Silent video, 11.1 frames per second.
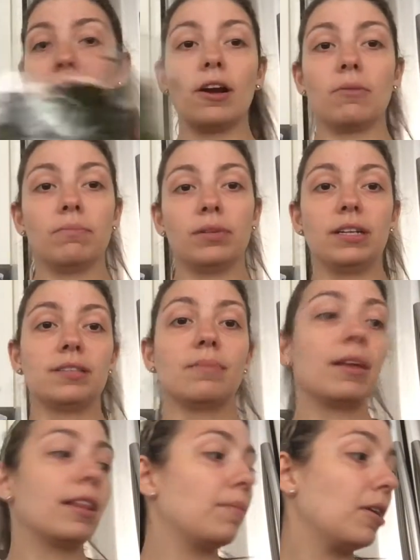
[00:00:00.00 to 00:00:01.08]
I don't know. Please,
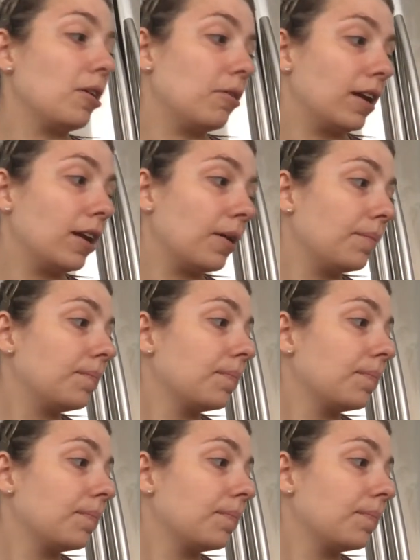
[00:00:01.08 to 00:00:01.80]
somebody let me know if they know.